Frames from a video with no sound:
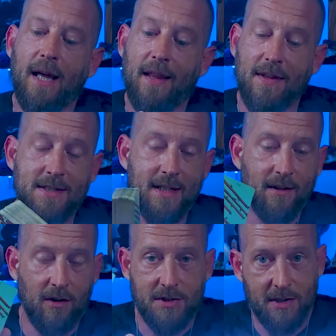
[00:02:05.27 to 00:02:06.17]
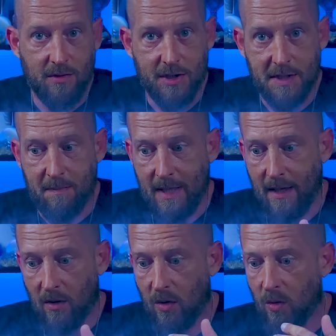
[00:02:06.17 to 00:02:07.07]
This can also just
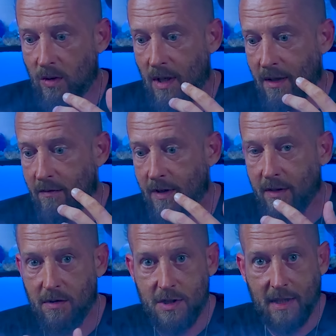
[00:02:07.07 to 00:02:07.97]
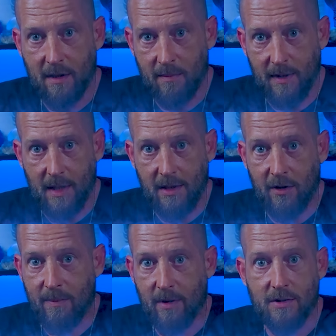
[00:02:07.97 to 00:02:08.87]
be a whole lot of energy coming at
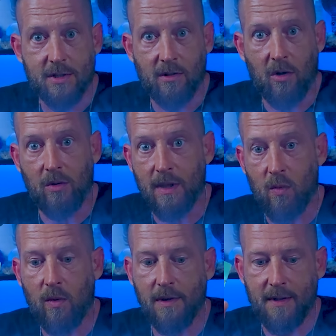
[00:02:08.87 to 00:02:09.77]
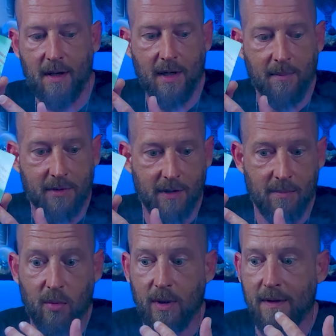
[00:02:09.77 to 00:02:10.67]
your person all at one time to the
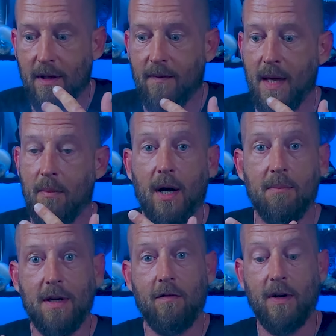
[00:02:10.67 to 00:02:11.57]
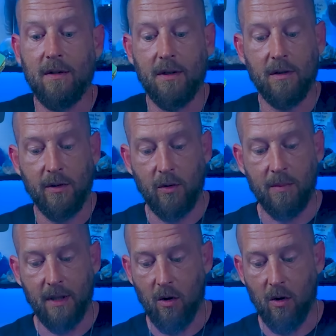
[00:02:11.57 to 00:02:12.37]
point that they might be feeling a little bit